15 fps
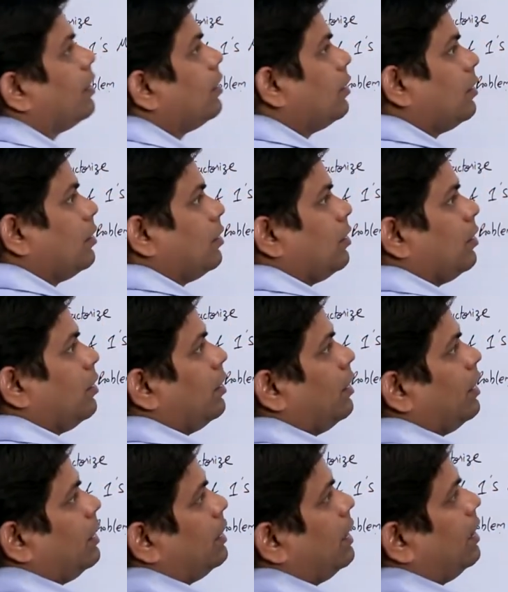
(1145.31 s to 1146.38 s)
write.
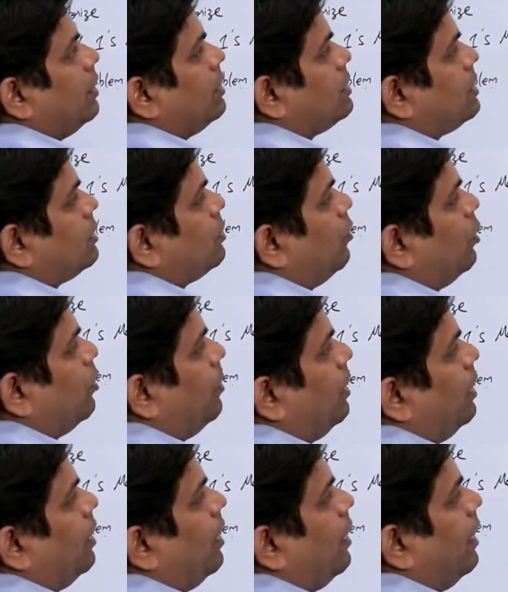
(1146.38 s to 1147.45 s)
Then this is going to
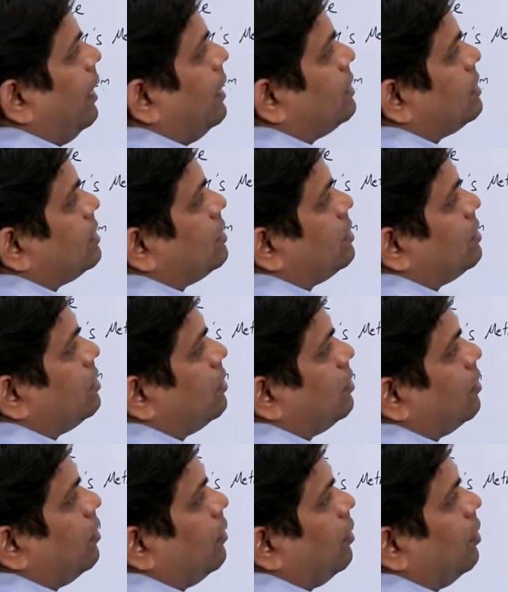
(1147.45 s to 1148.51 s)
be x
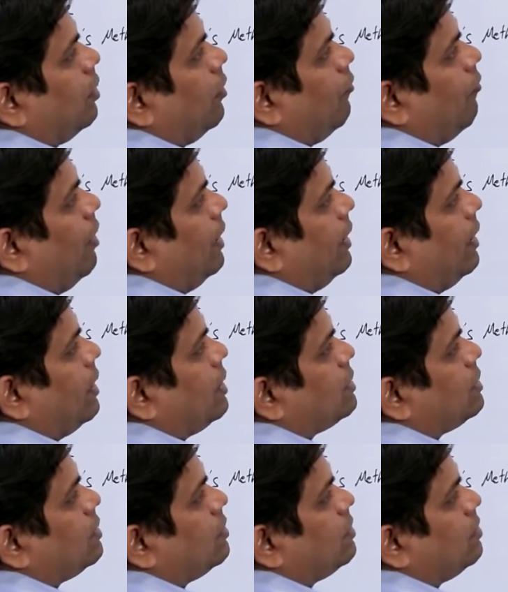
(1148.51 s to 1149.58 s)
y
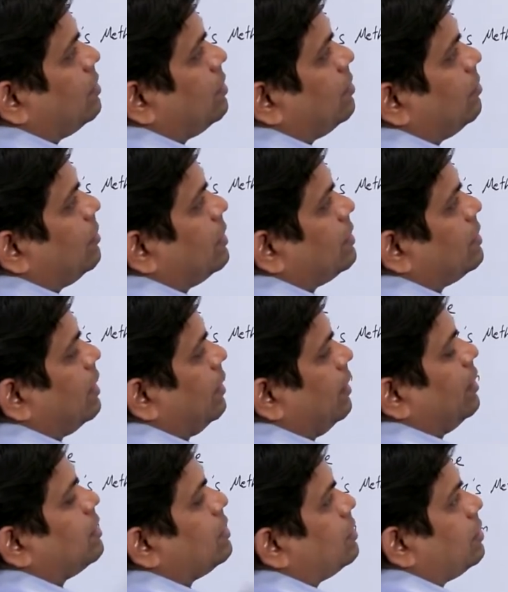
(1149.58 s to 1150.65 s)
dash plus z
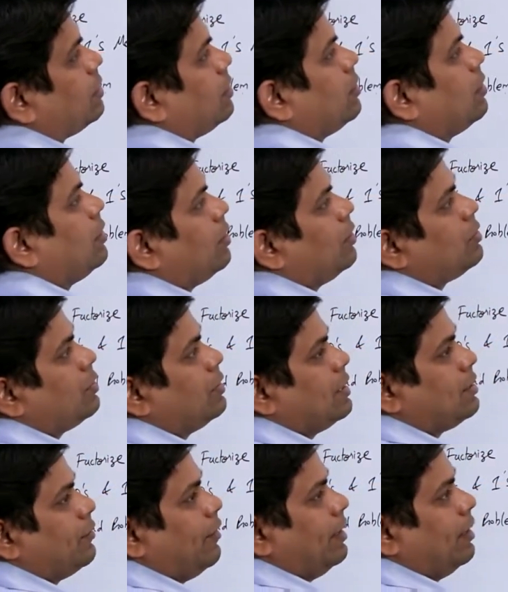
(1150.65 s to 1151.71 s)
dash. So
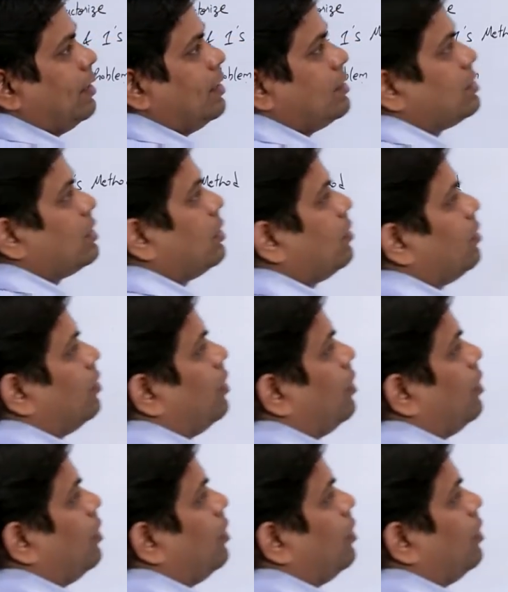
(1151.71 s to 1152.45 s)
that's the final answer.